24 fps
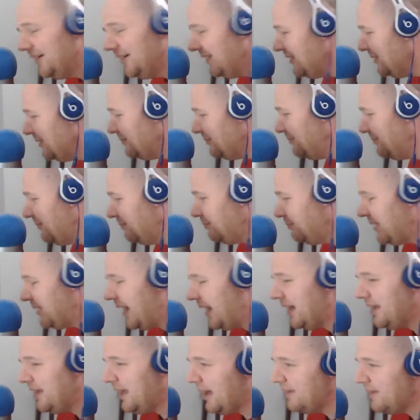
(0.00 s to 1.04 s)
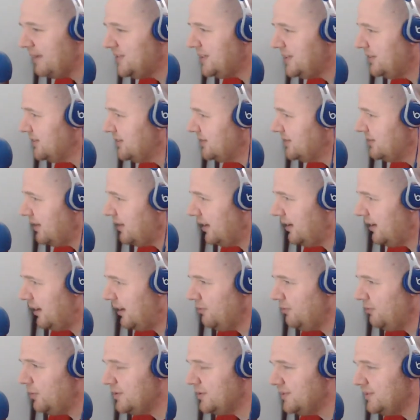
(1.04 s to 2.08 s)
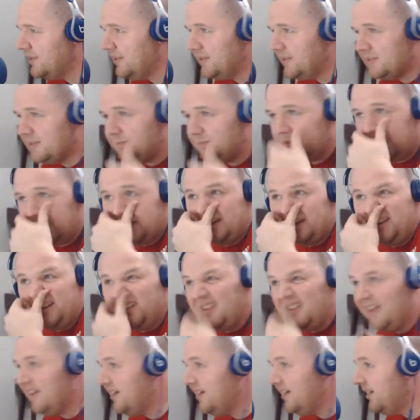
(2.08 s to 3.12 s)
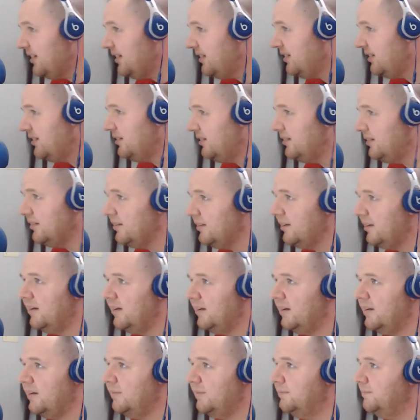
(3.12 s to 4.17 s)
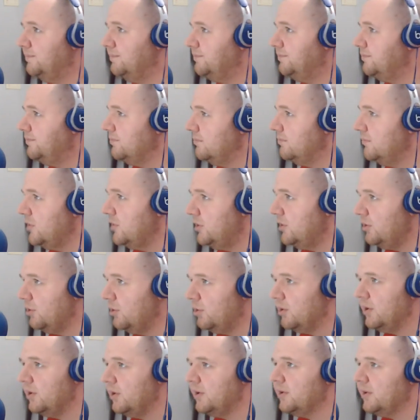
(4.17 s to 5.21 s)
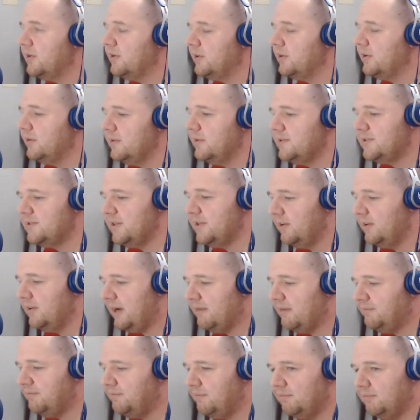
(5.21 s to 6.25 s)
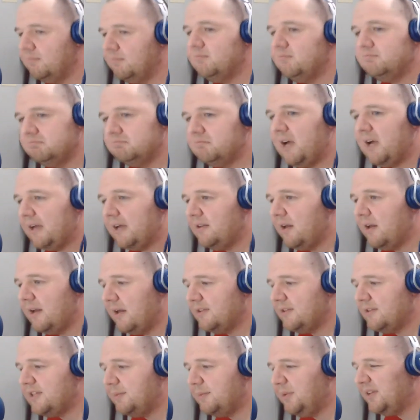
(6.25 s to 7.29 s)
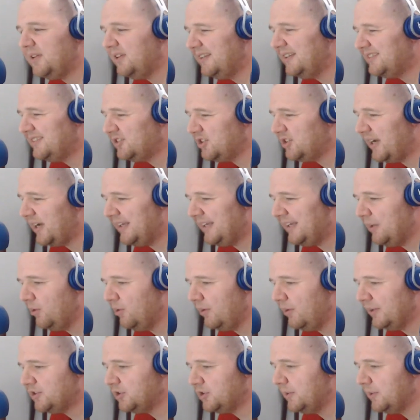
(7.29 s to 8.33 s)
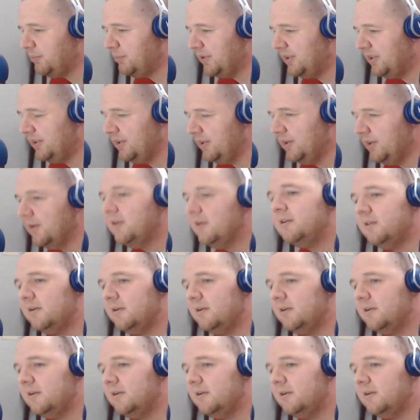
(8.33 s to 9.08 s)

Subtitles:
But I've seen us. I went and seen us play in LA, New York. So I'll typically try to get a trip a year.